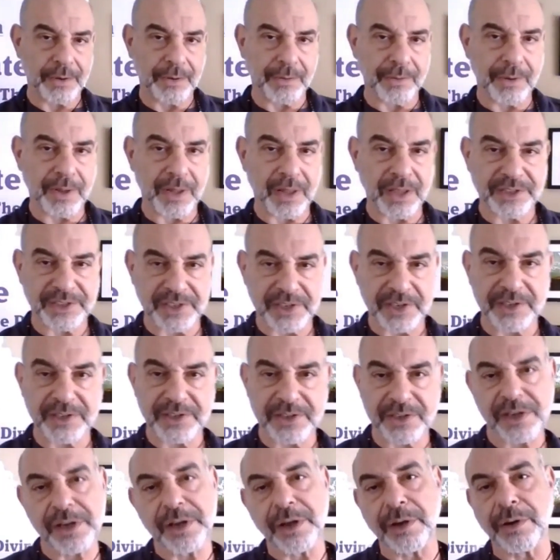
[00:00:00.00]
will
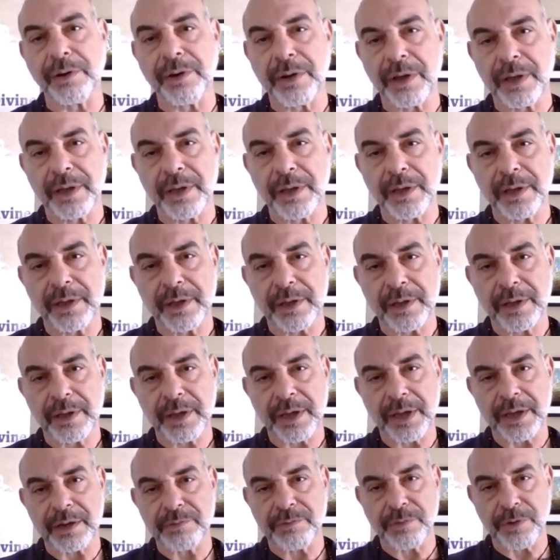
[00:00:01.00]
assist you
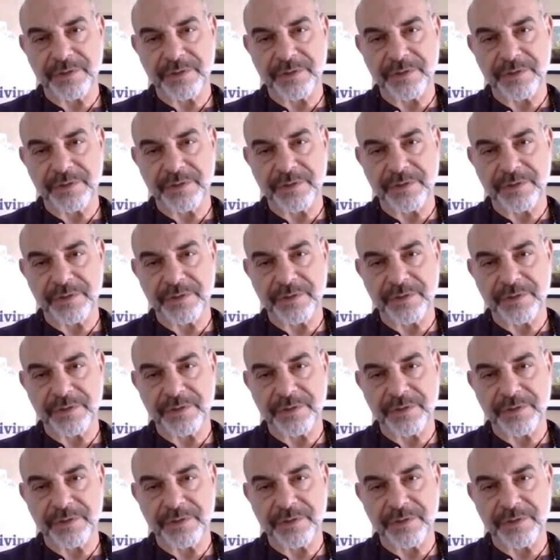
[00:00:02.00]
in